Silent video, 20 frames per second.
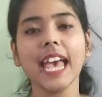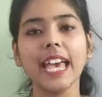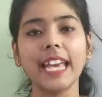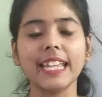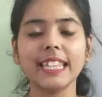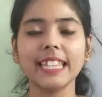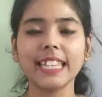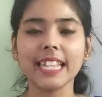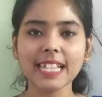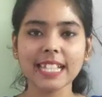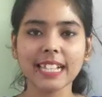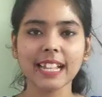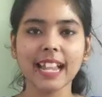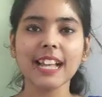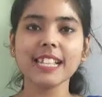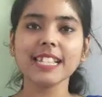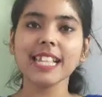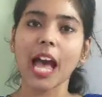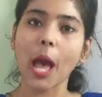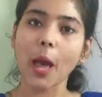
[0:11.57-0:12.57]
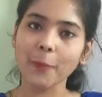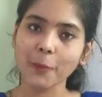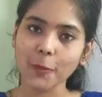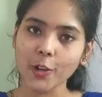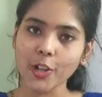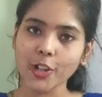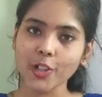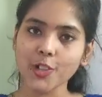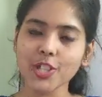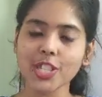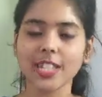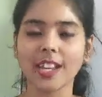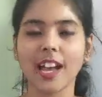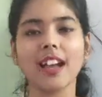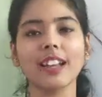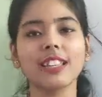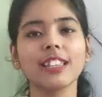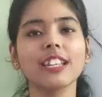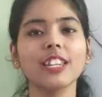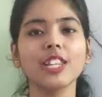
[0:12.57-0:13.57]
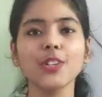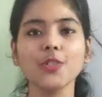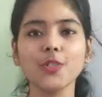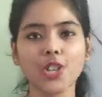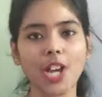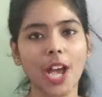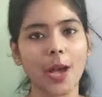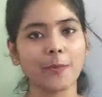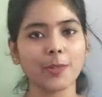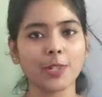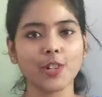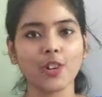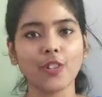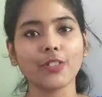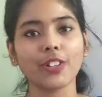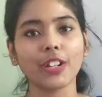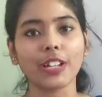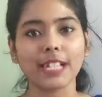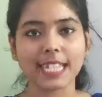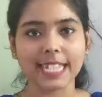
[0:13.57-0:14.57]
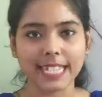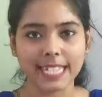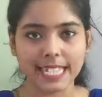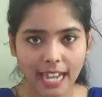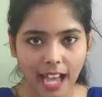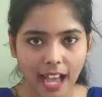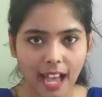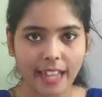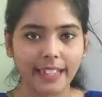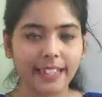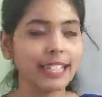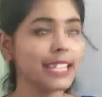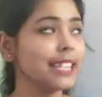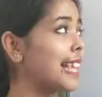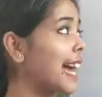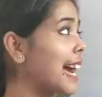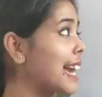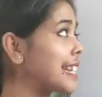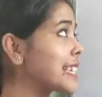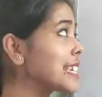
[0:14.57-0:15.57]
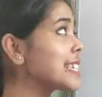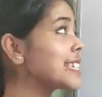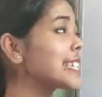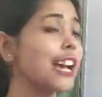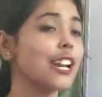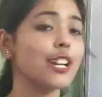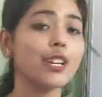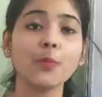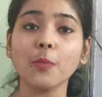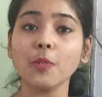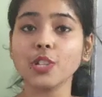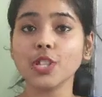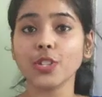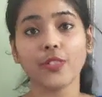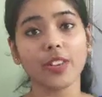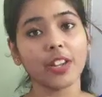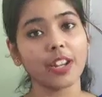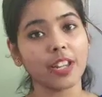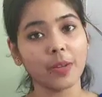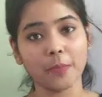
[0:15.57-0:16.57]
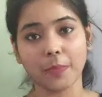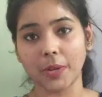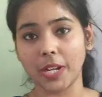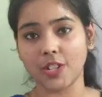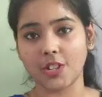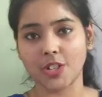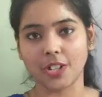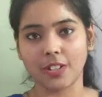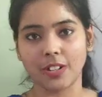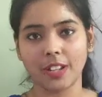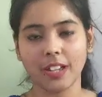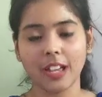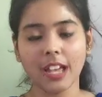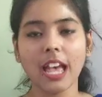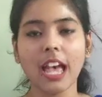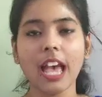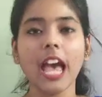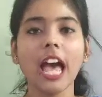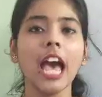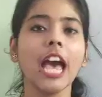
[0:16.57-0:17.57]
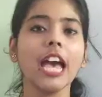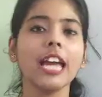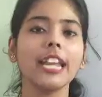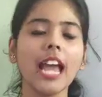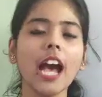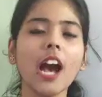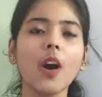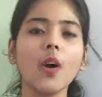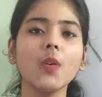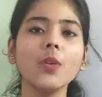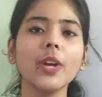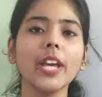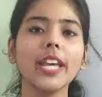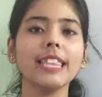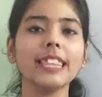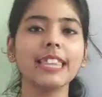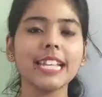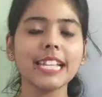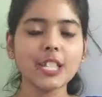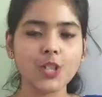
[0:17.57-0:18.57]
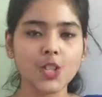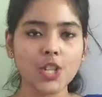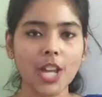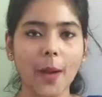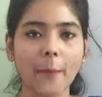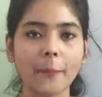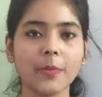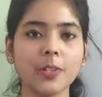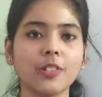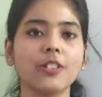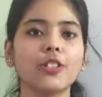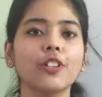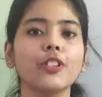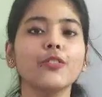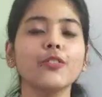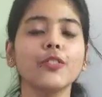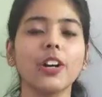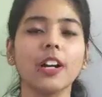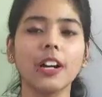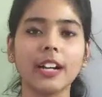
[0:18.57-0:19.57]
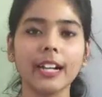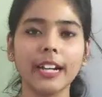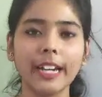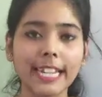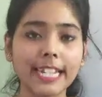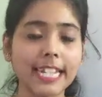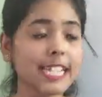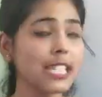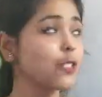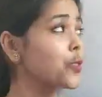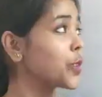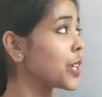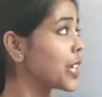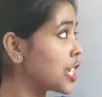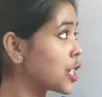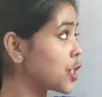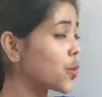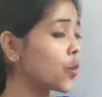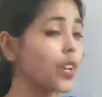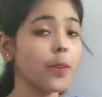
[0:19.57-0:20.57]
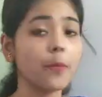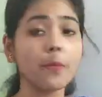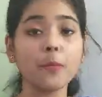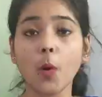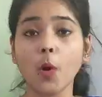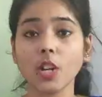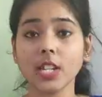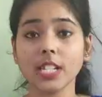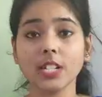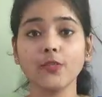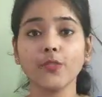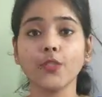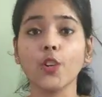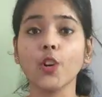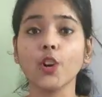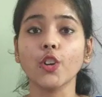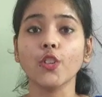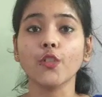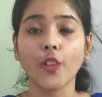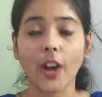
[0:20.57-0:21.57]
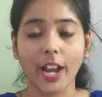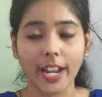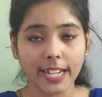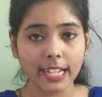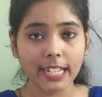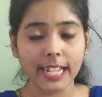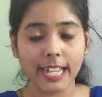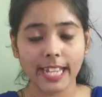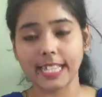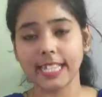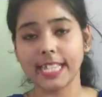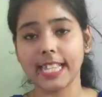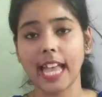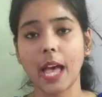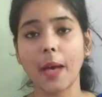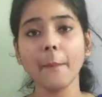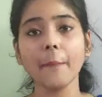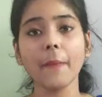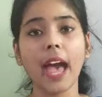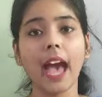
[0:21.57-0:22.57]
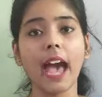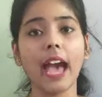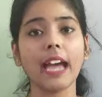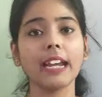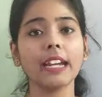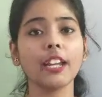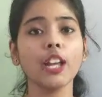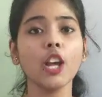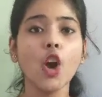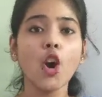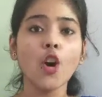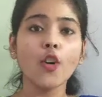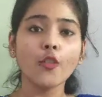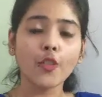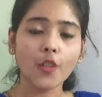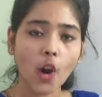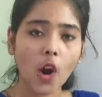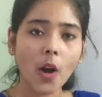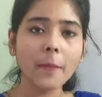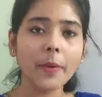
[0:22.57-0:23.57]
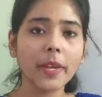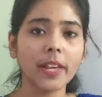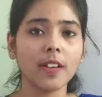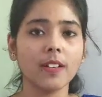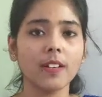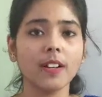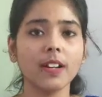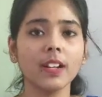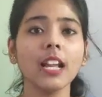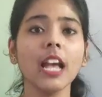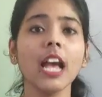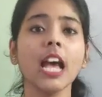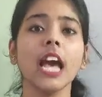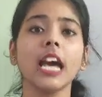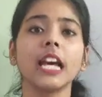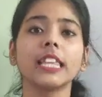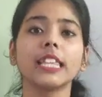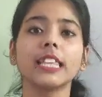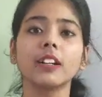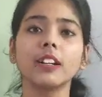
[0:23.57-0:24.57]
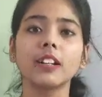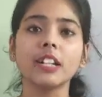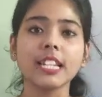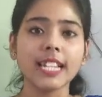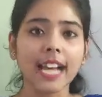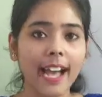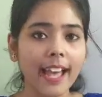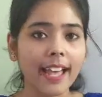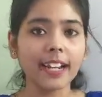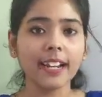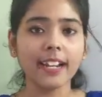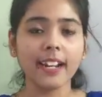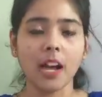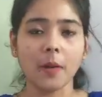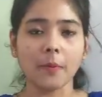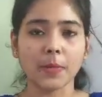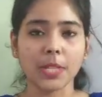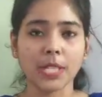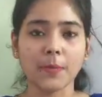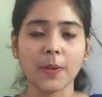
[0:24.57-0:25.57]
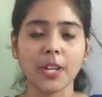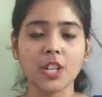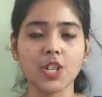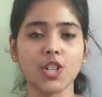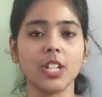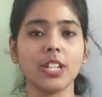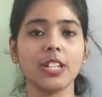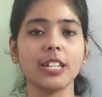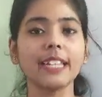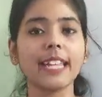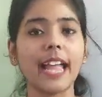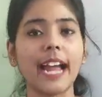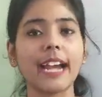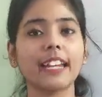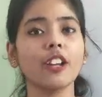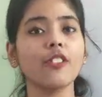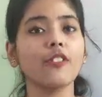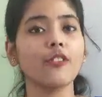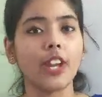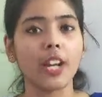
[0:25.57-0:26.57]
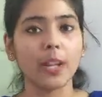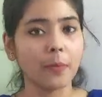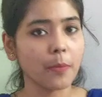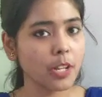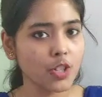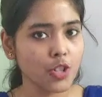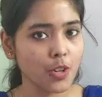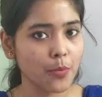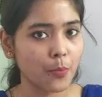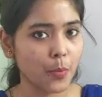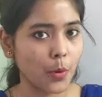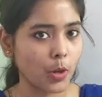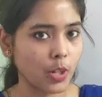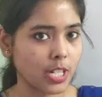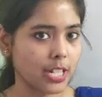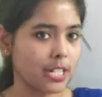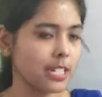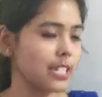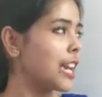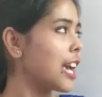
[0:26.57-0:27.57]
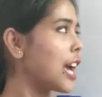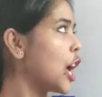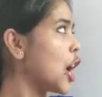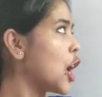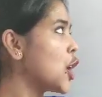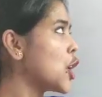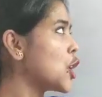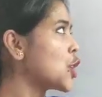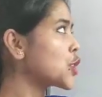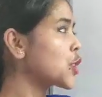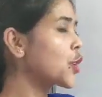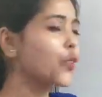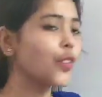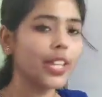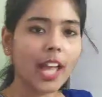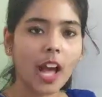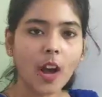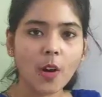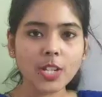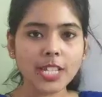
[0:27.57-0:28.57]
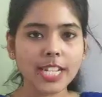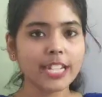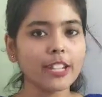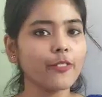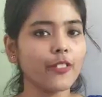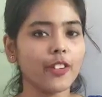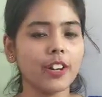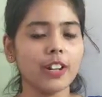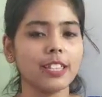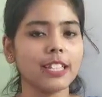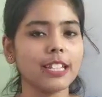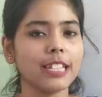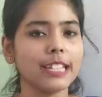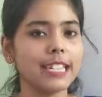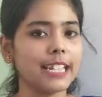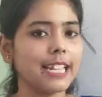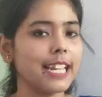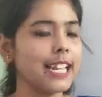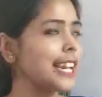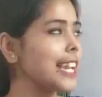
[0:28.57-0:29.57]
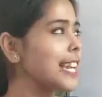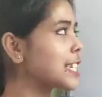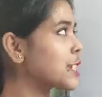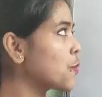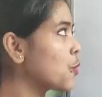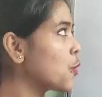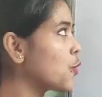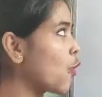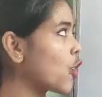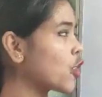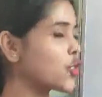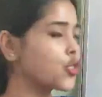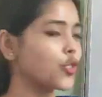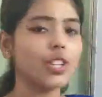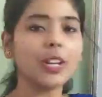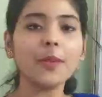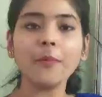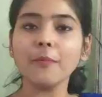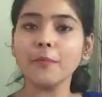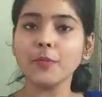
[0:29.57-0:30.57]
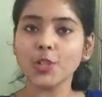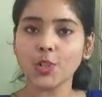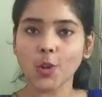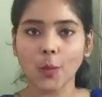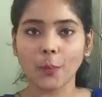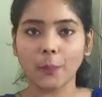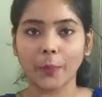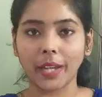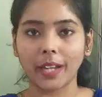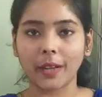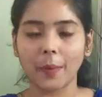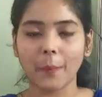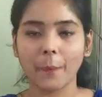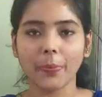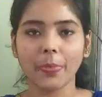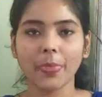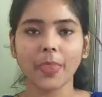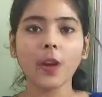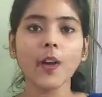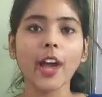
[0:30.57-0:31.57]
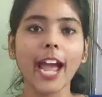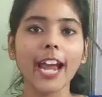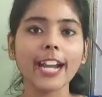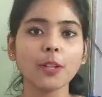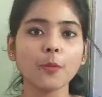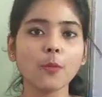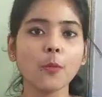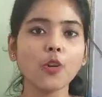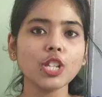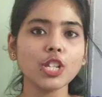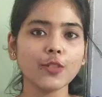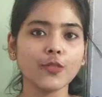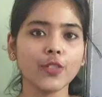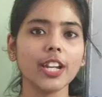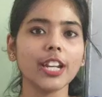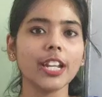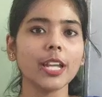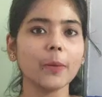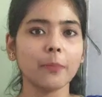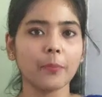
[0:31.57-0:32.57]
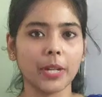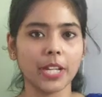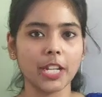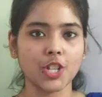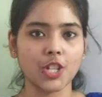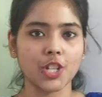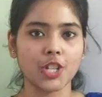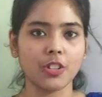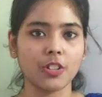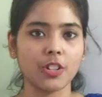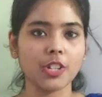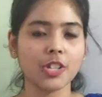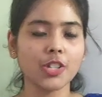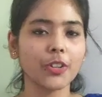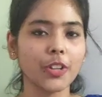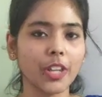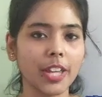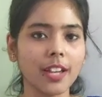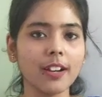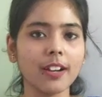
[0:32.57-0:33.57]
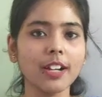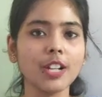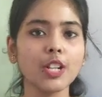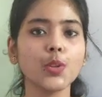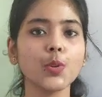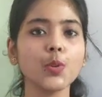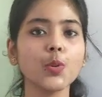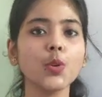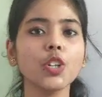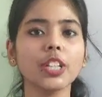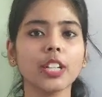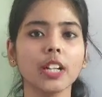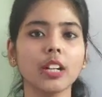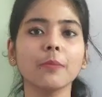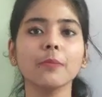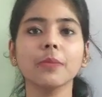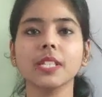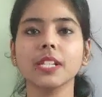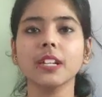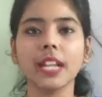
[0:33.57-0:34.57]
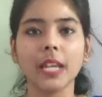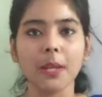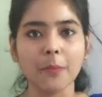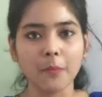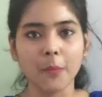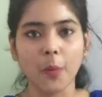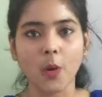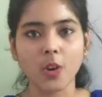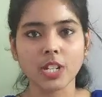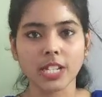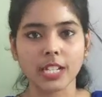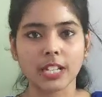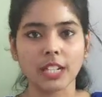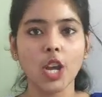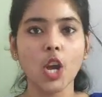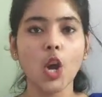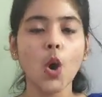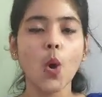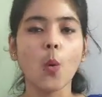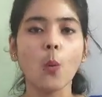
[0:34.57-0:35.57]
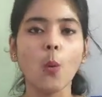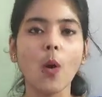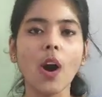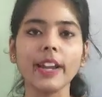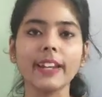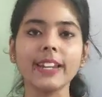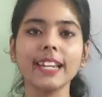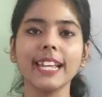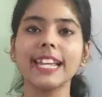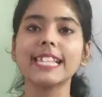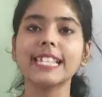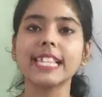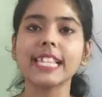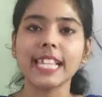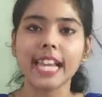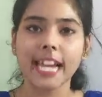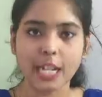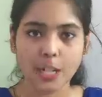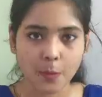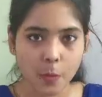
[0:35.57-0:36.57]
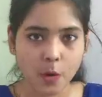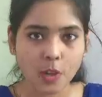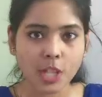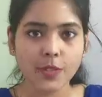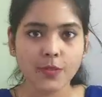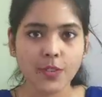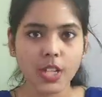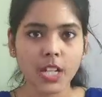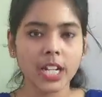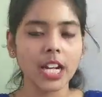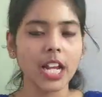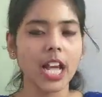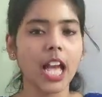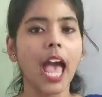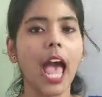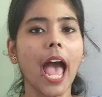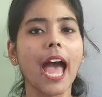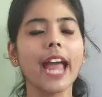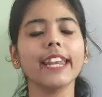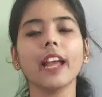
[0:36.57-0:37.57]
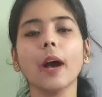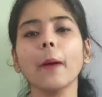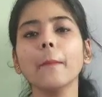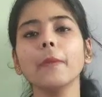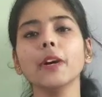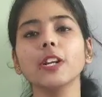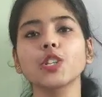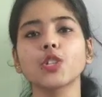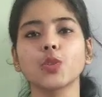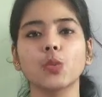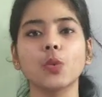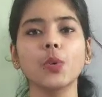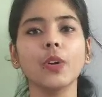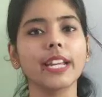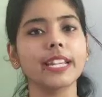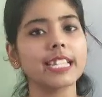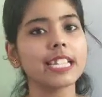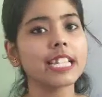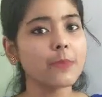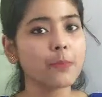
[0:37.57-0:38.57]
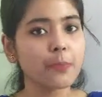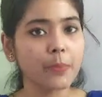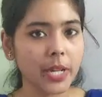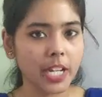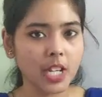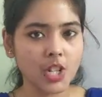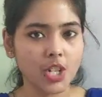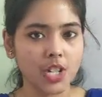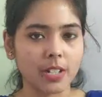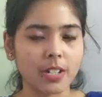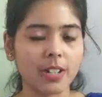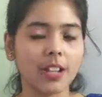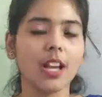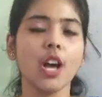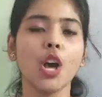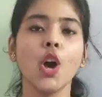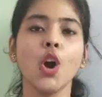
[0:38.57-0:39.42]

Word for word: In this class I am going to start the new chapter of class nine, that is atmospheric pressure. Now in this chapter uh, it is really so important for your final exam, and from here the diagrams especially that are very much important. So without any further delay let's move on to the topic. Now atmospheric pressure. So here two terms are important. One, it is atmosphere, and number two, it is pressure.